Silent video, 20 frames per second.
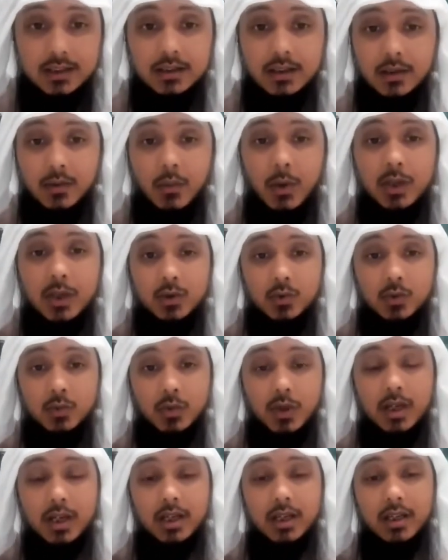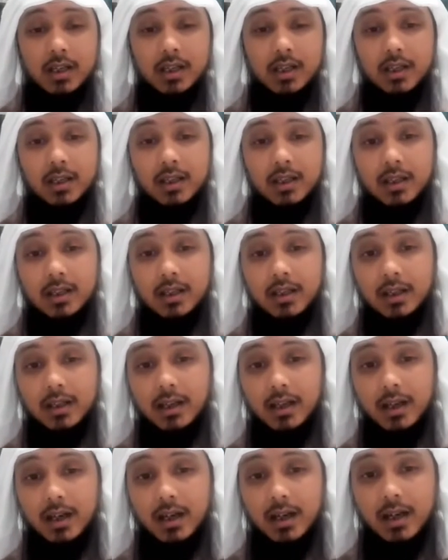The ones who are
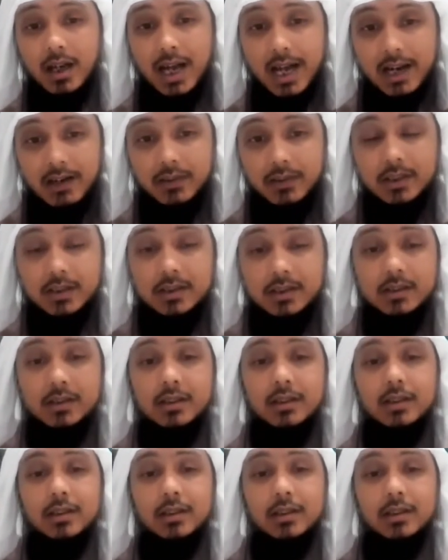arrogant,